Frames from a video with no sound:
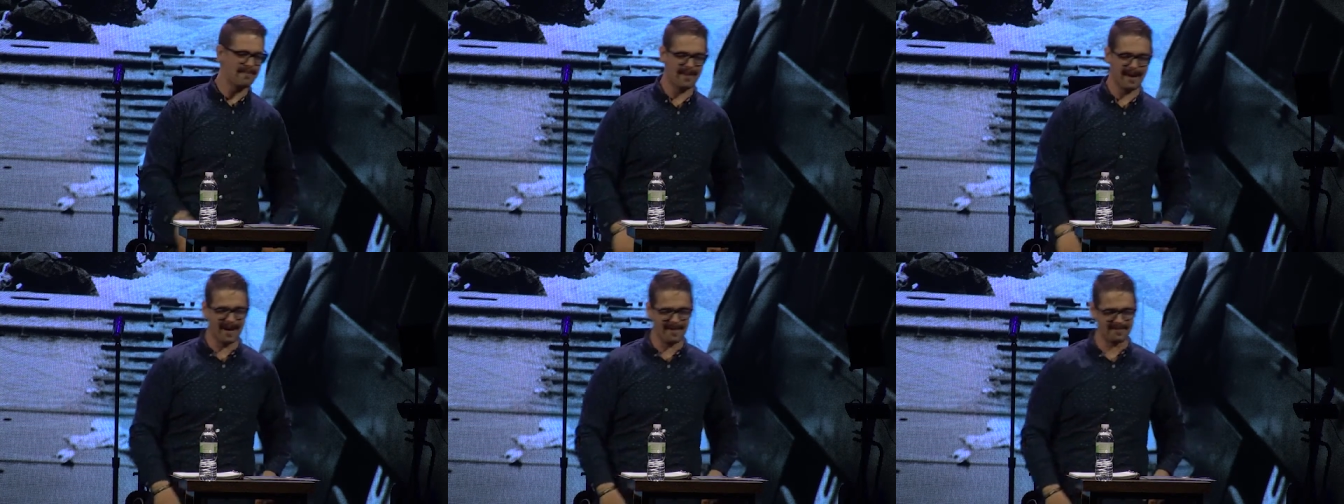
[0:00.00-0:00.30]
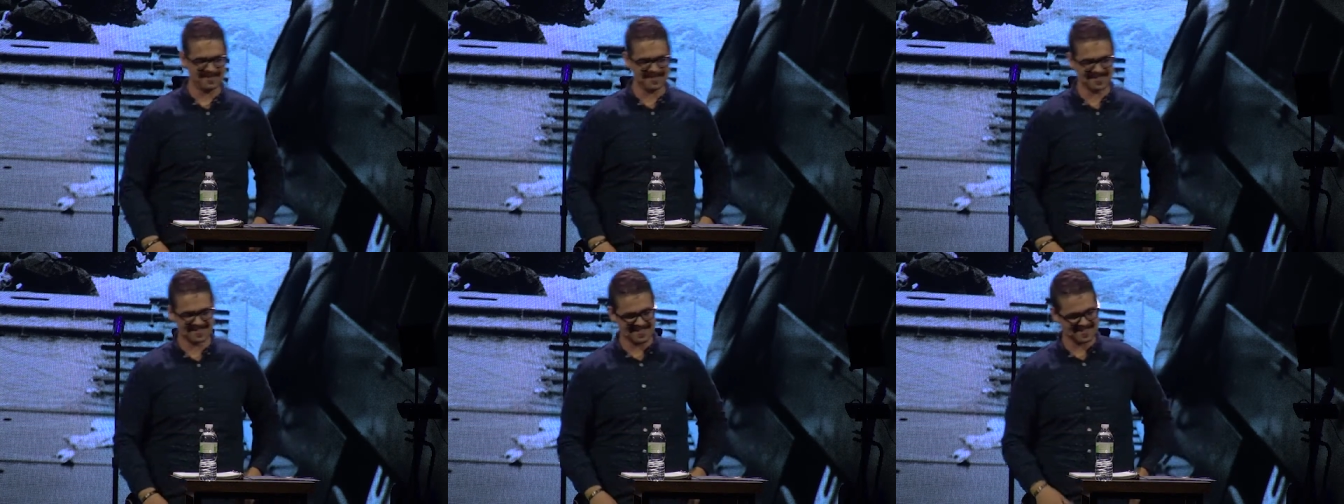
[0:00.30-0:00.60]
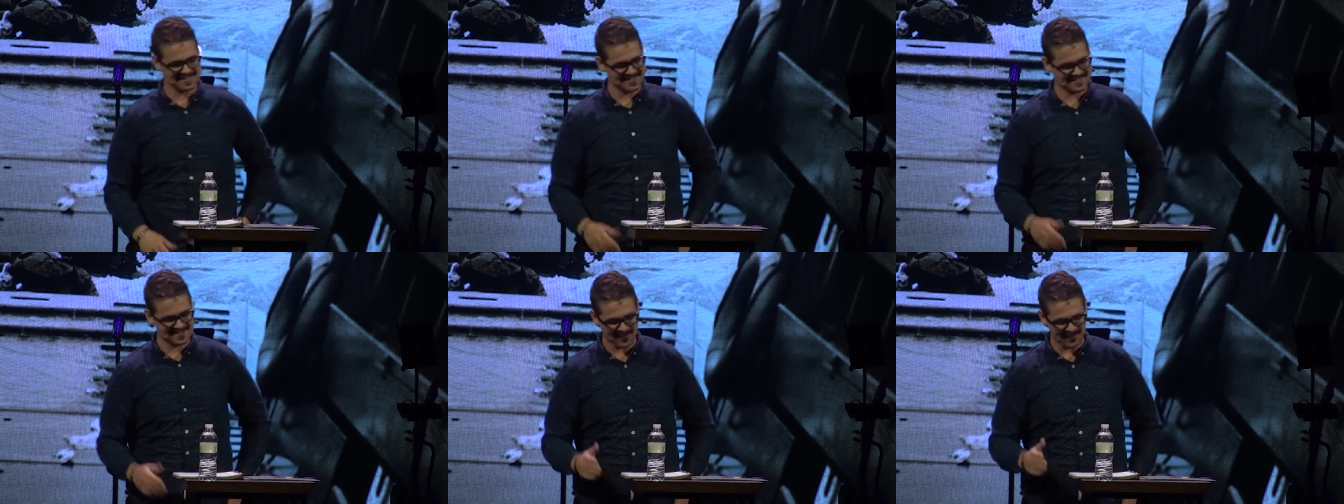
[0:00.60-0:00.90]
mom
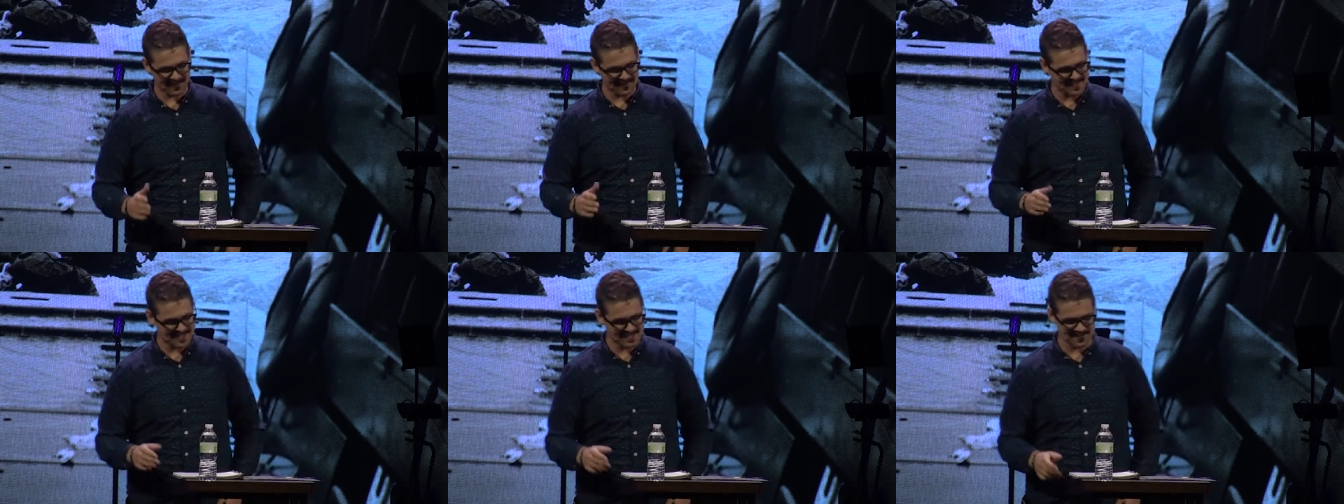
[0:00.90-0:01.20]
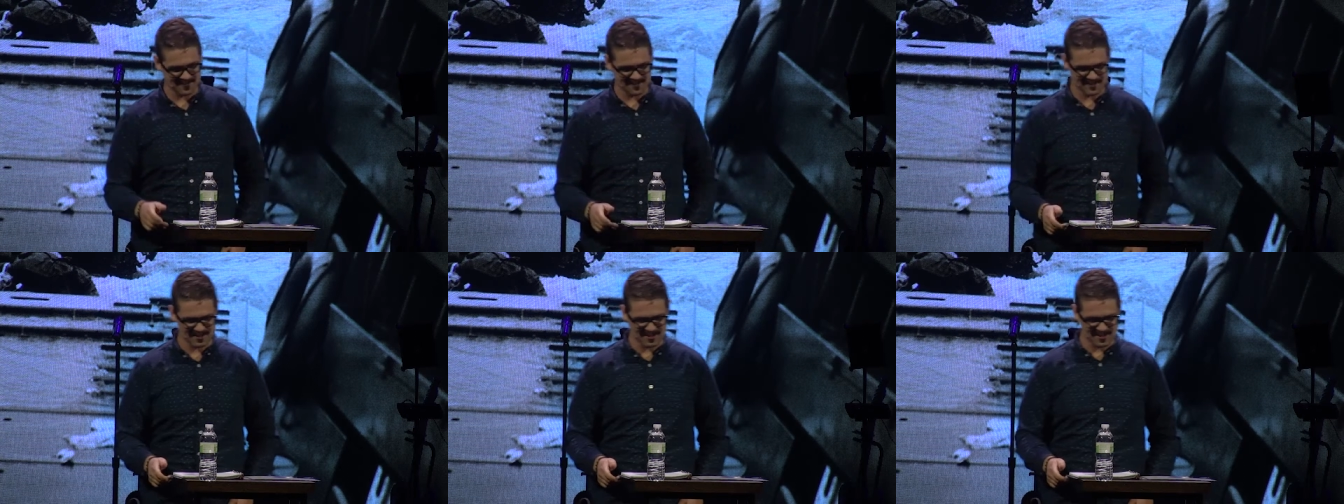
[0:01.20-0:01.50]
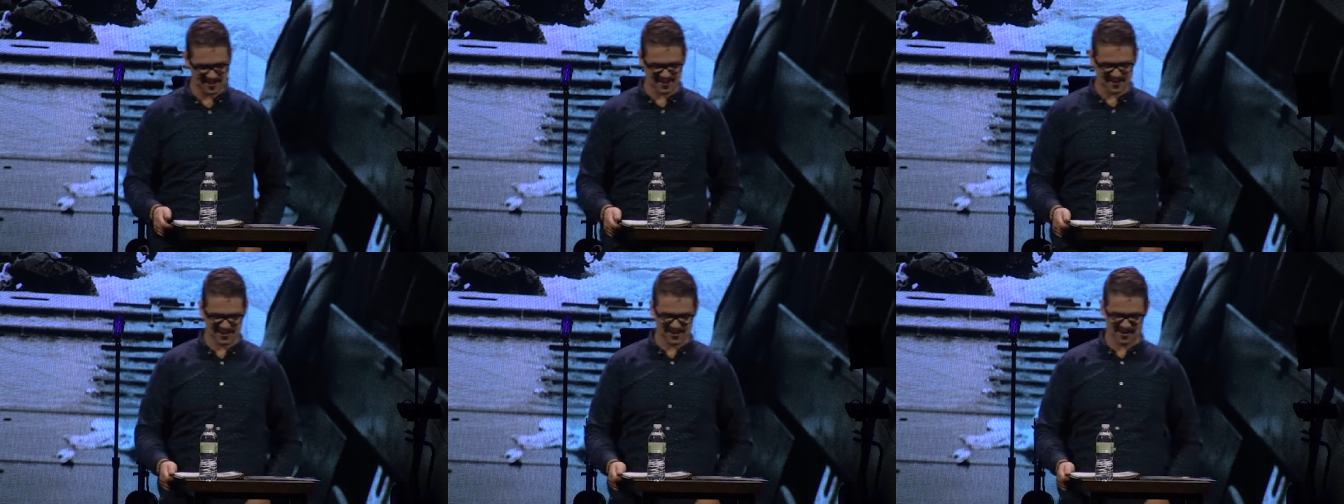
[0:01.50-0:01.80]
just told me she was
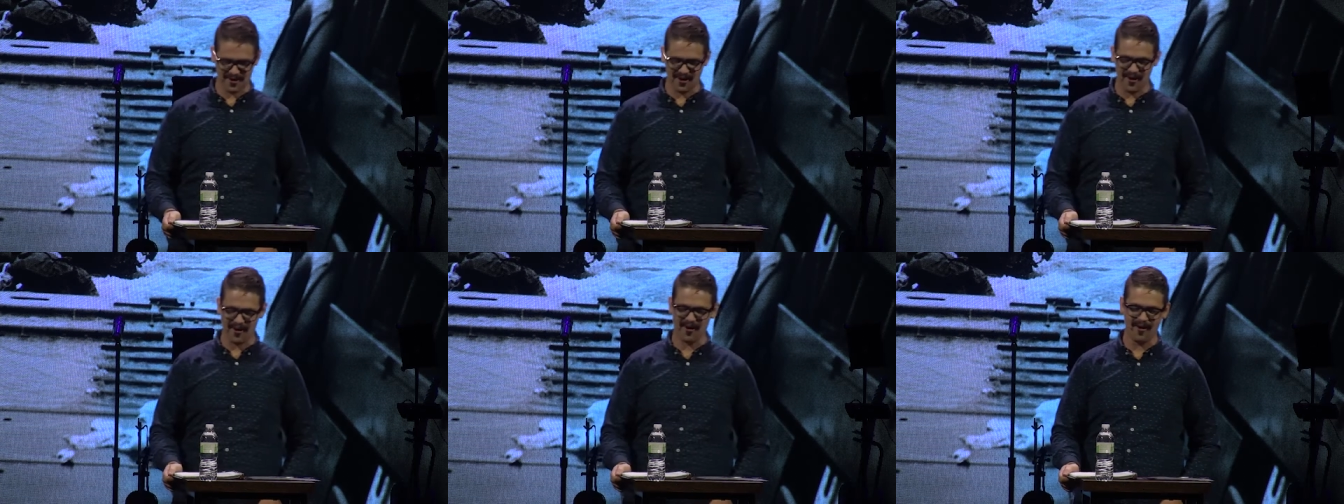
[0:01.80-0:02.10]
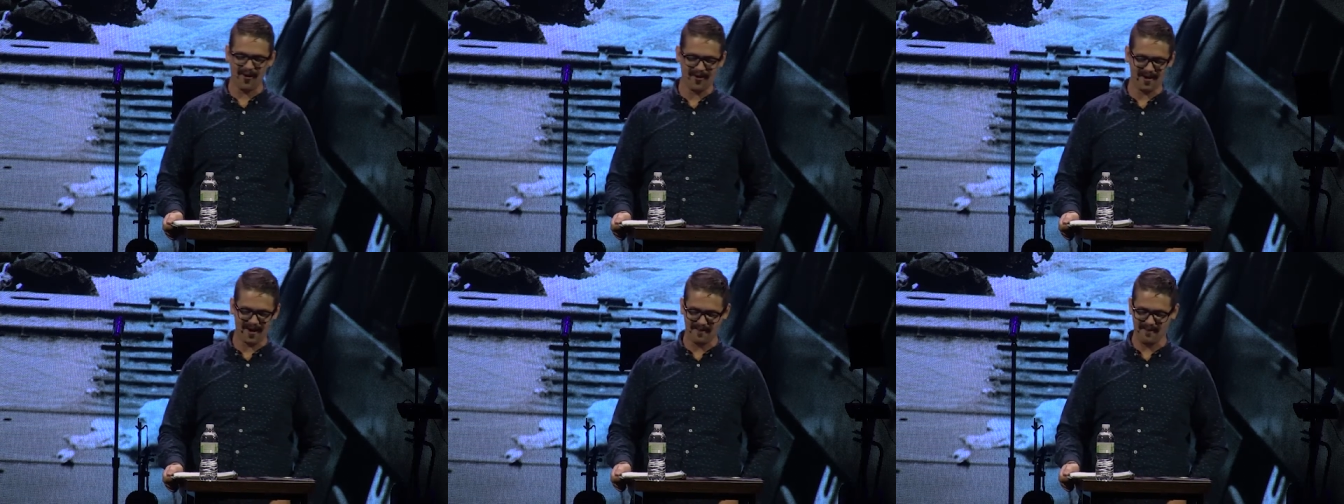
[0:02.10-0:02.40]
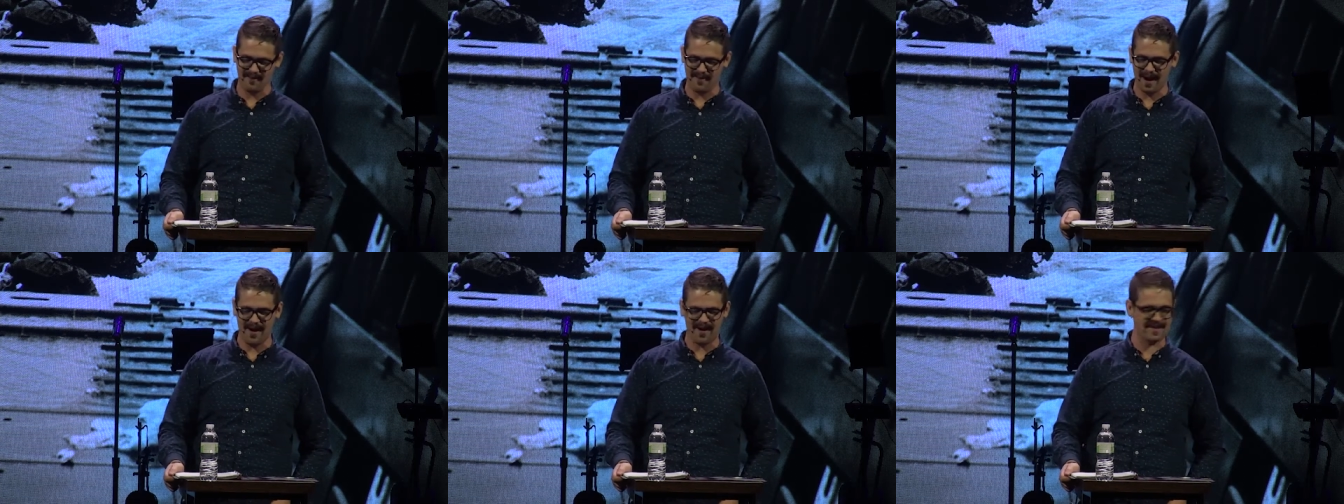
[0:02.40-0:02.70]
just so
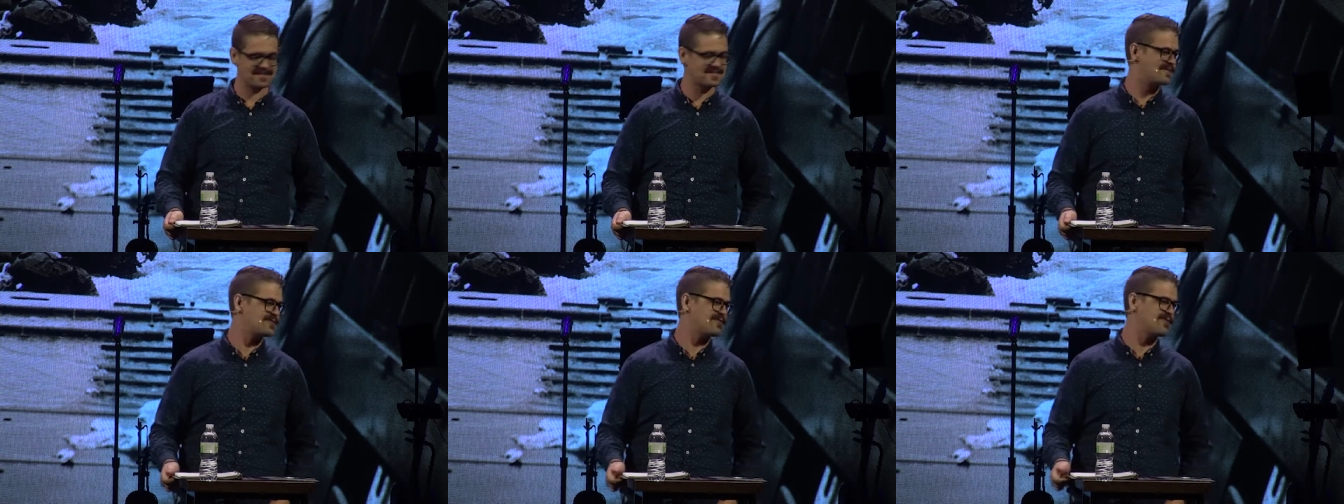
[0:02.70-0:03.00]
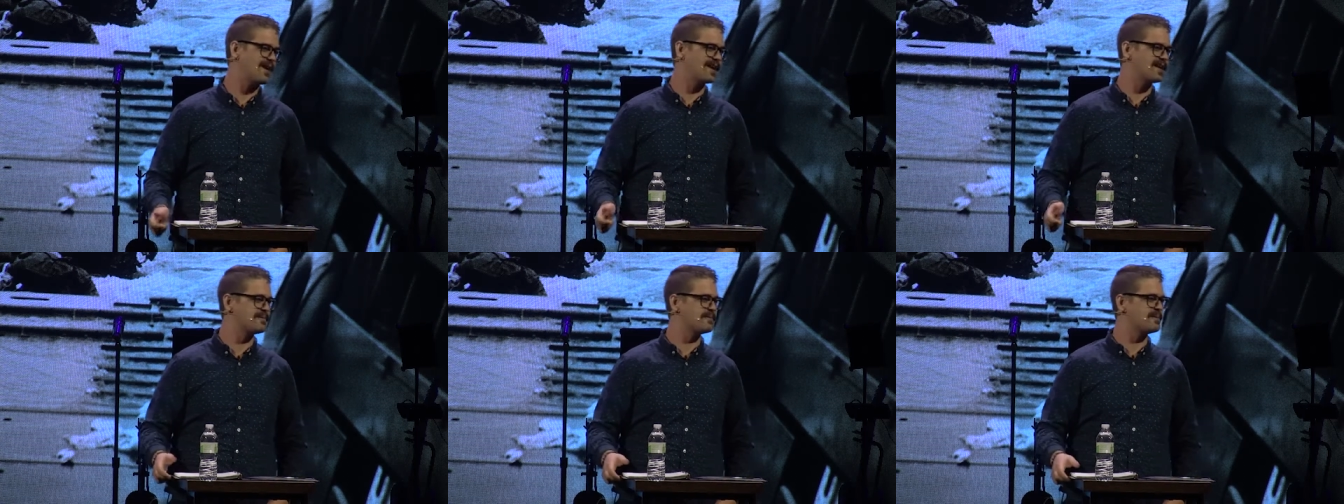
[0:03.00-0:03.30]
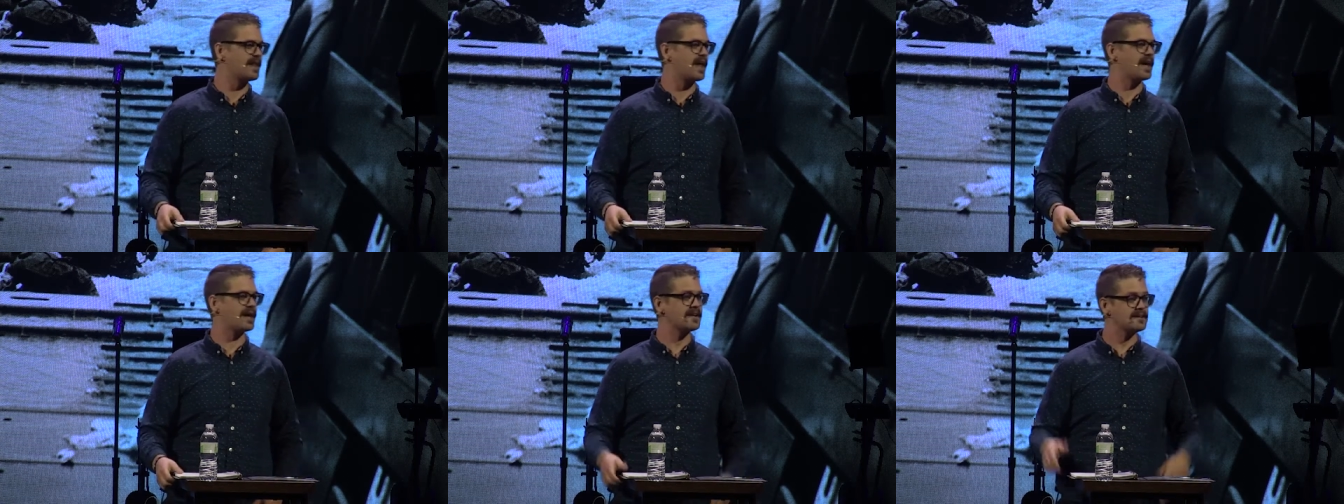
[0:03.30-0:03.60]
embarrassed and wanted to be
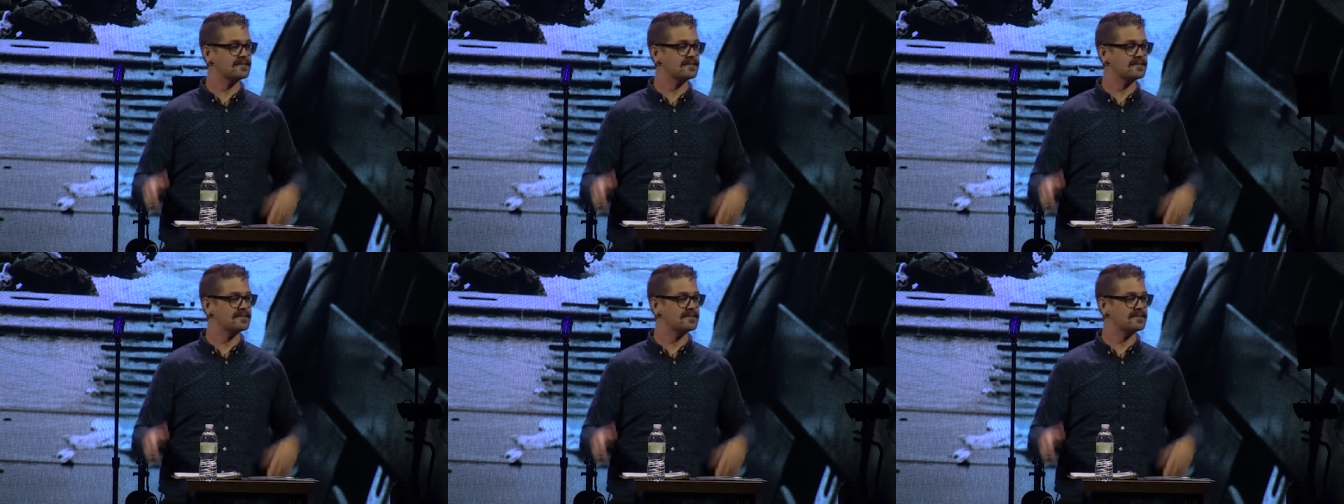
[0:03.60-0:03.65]
like,